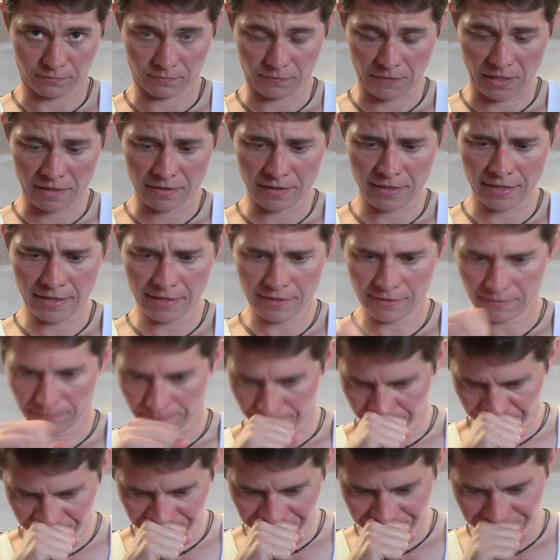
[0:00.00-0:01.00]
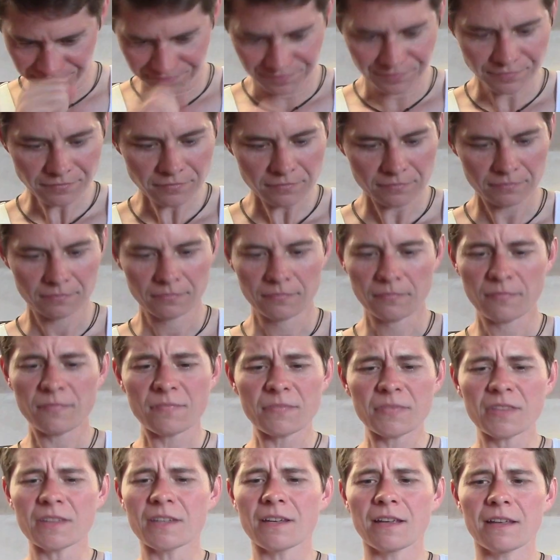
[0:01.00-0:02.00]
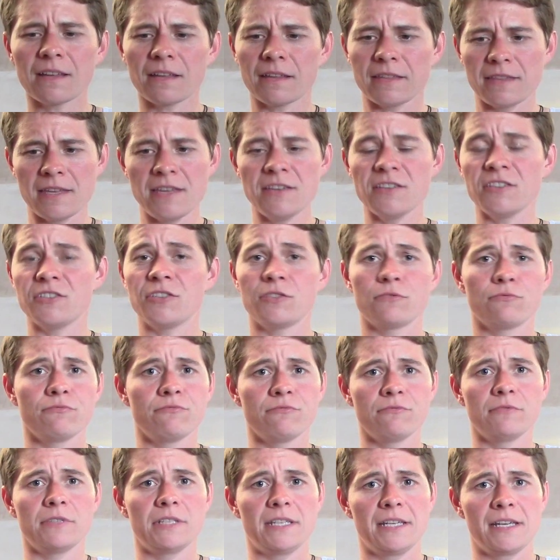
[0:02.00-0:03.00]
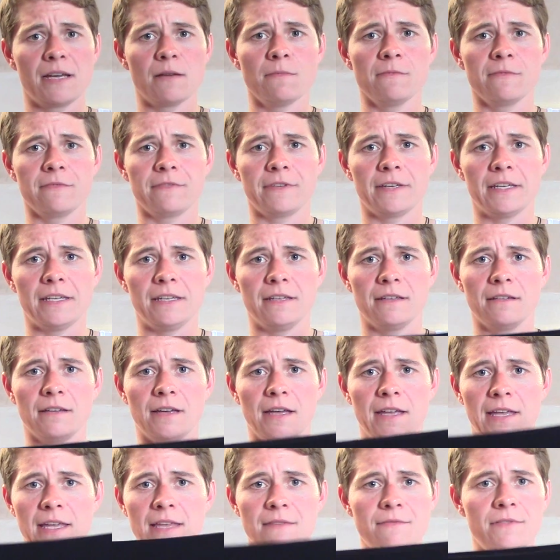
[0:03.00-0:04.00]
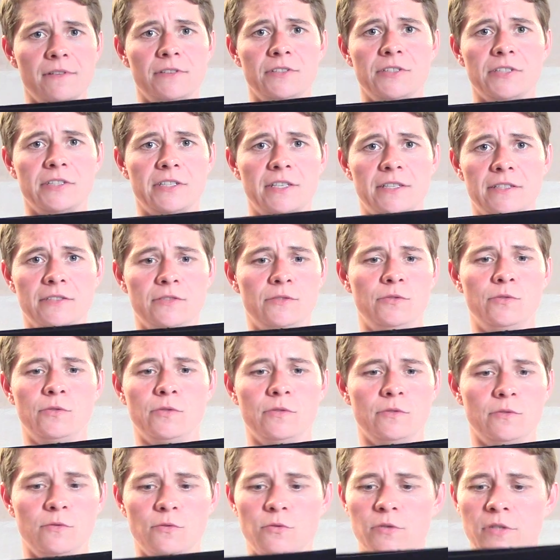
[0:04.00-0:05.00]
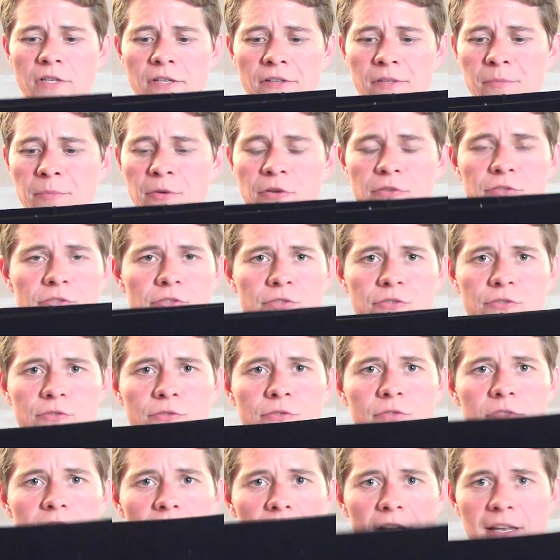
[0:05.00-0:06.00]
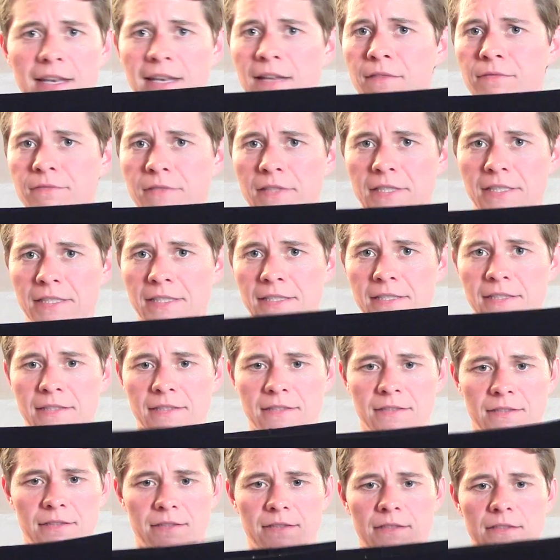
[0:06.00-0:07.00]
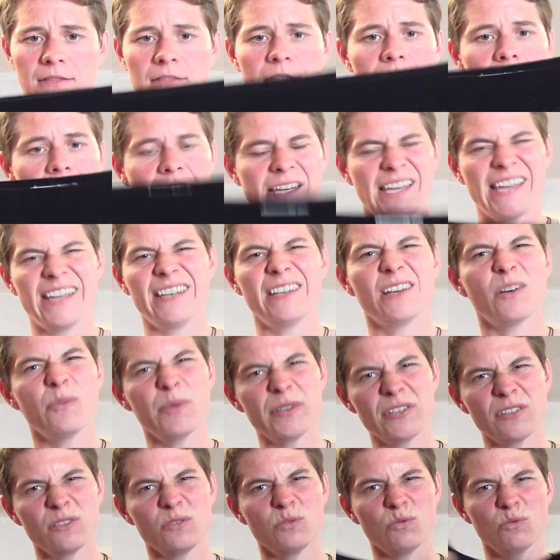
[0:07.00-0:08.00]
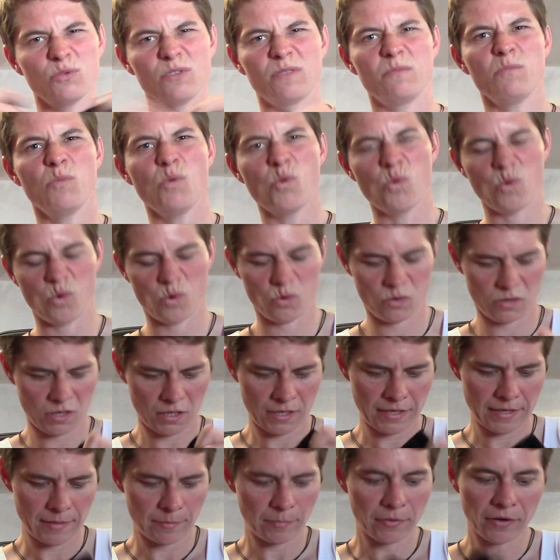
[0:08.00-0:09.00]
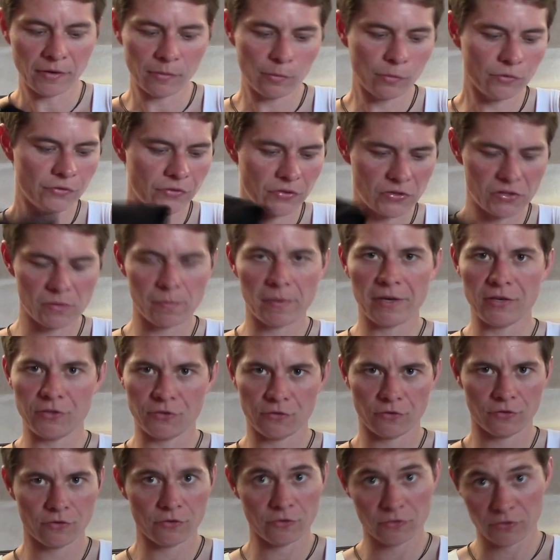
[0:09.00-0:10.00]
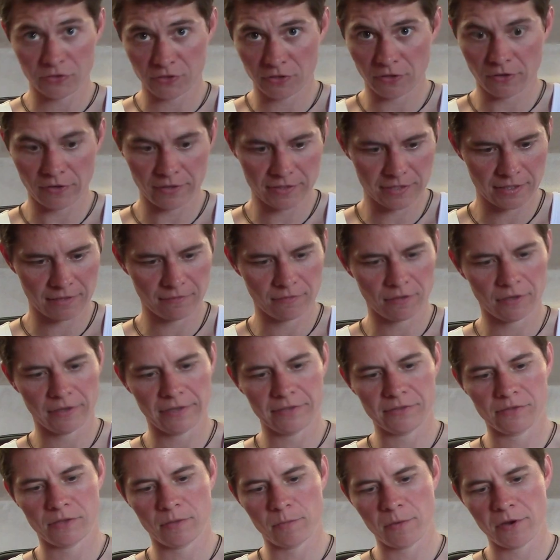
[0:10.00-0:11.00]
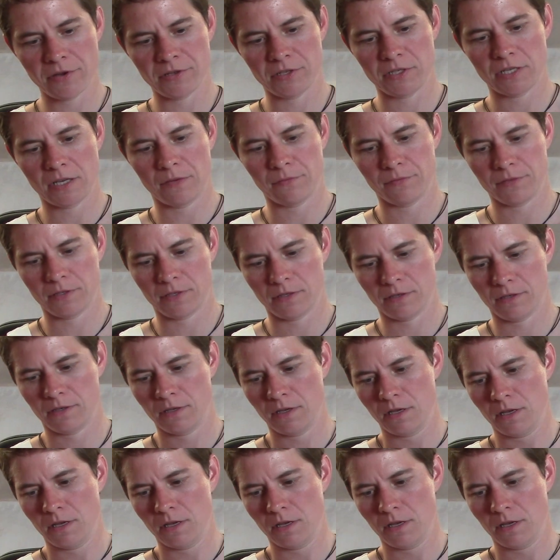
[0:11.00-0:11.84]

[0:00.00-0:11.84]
And these these are just really comfy, even just as ordinary boxer shorts. I love these. Again, I wish I'd ordered more, but I wanted to make sure I got the sizing right, so I might just have to,